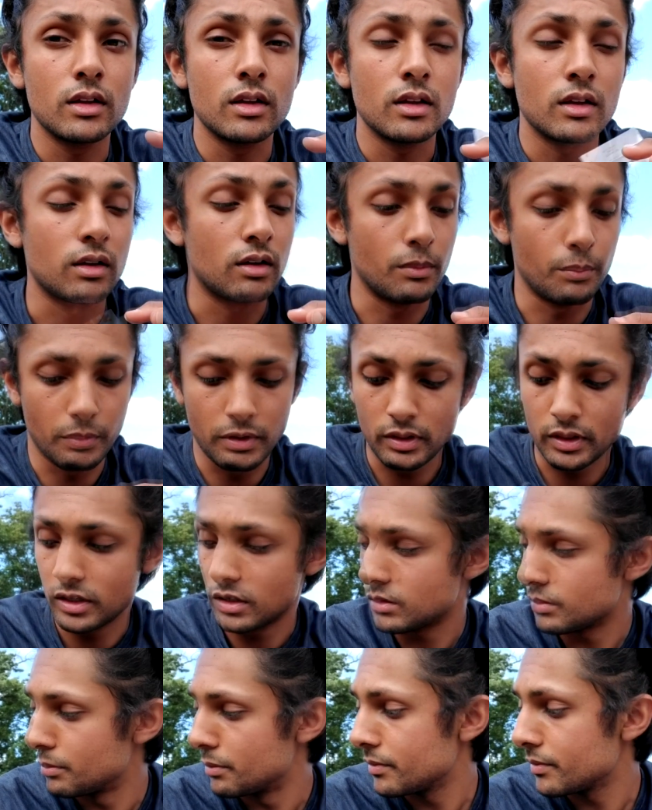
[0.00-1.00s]
a
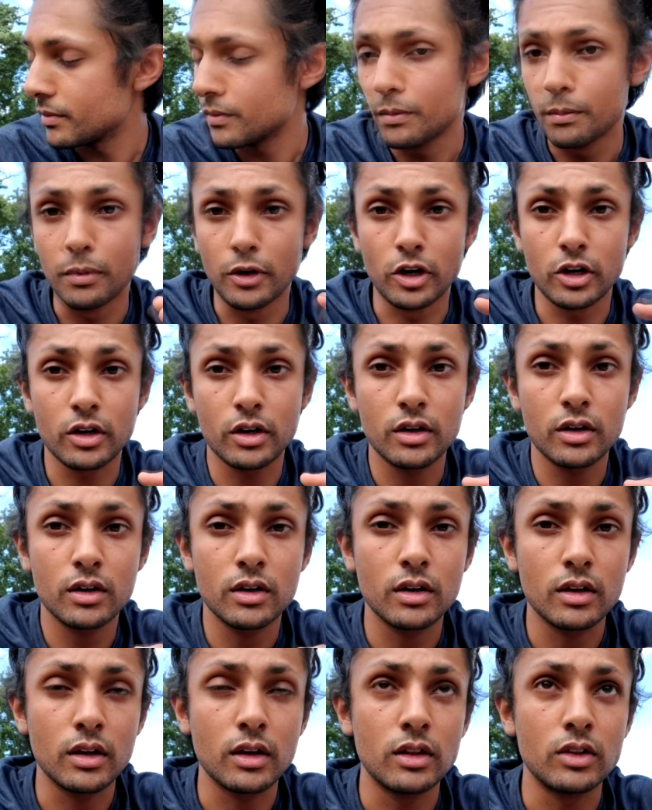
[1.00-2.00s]
meatless burger
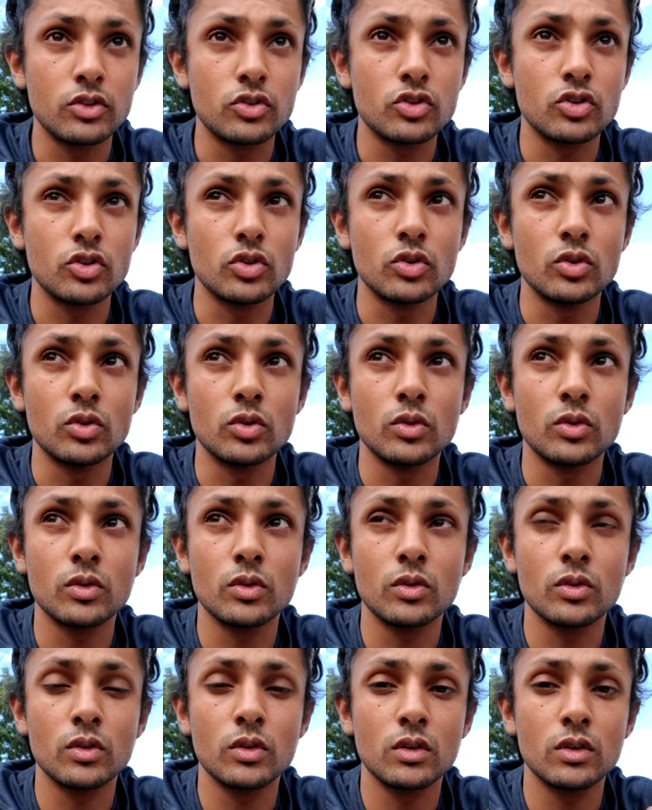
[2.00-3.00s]
into
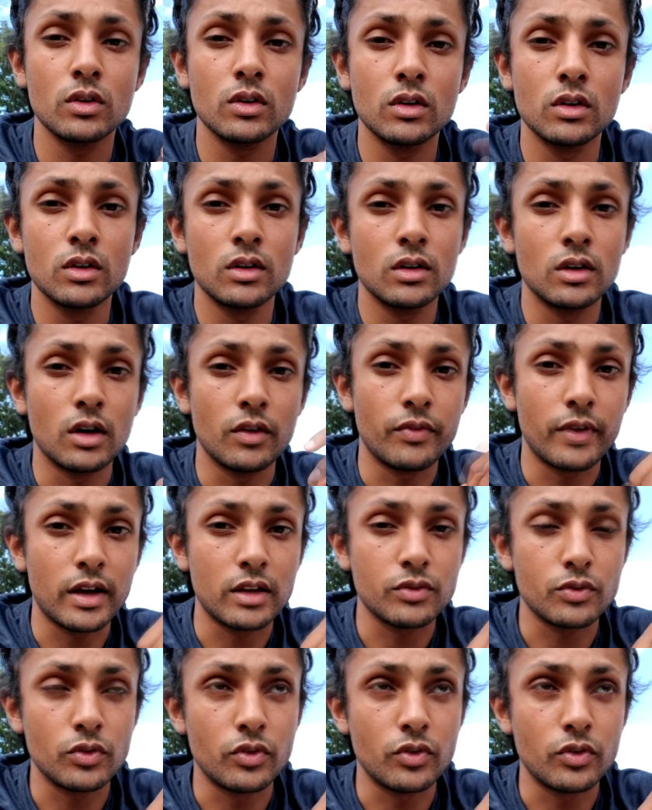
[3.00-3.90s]
a fast food